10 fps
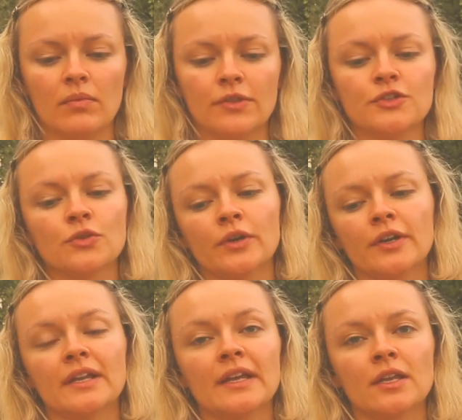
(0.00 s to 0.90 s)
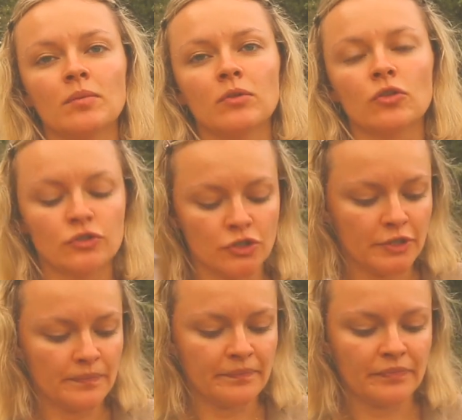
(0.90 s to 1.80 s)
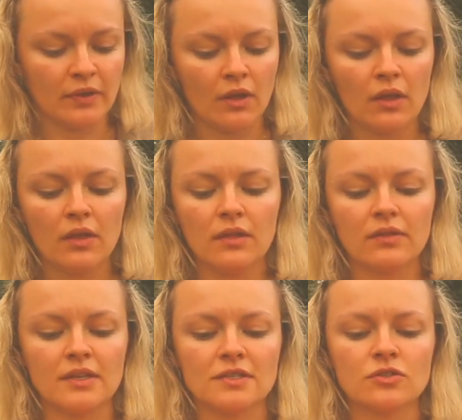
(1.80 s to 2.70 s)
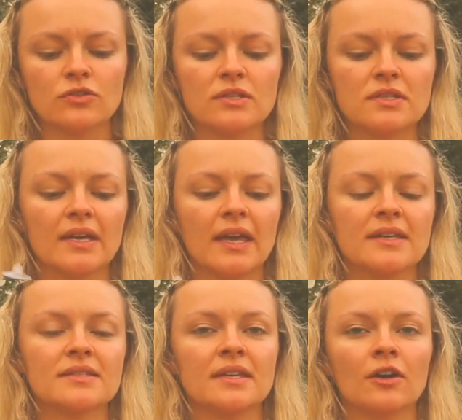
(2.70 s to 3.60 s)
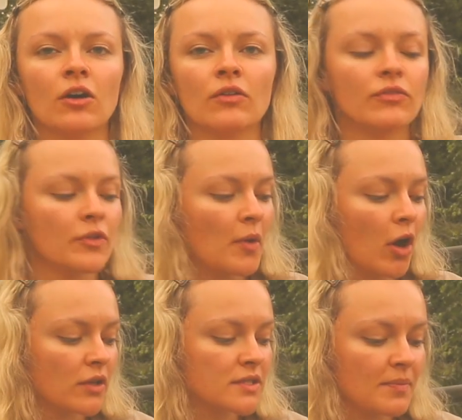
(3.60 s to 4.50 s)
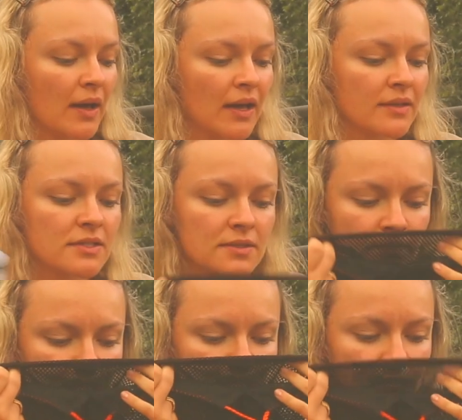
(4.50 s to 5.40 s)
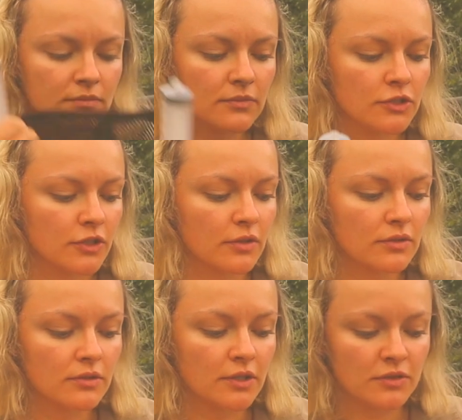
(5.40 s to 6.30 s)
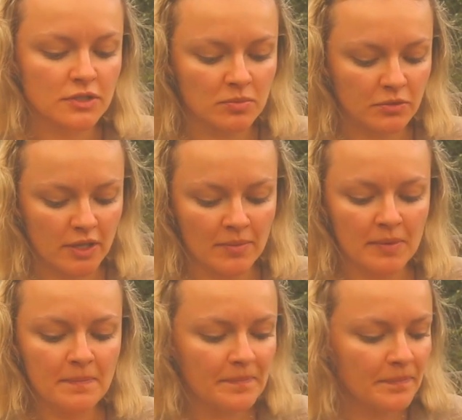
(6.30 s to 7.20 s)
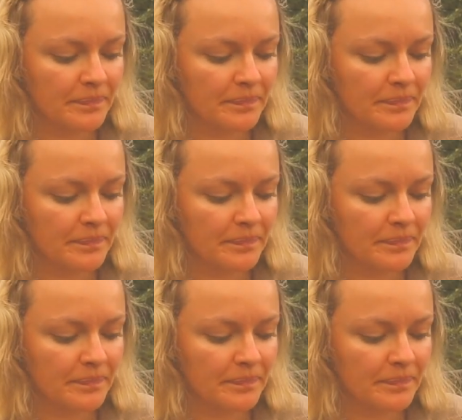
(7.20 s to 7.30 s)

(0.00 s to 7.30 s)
The Sawyer cleaning plunger. This is just a casing off the pots and pans, which I'll use to put them in.